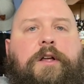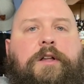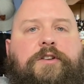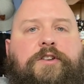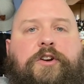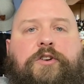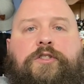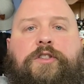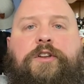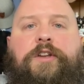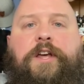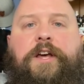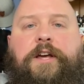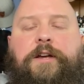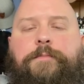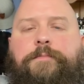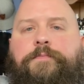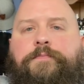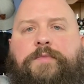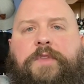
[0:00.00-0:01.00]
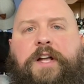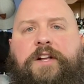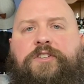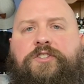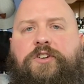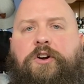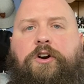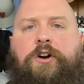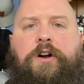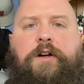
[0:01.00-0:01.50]
During the day, it
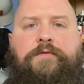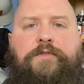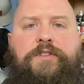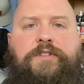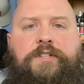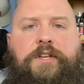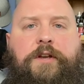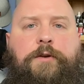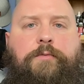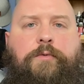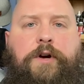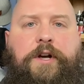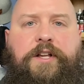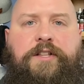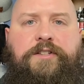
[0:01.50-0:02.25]
started off the same way.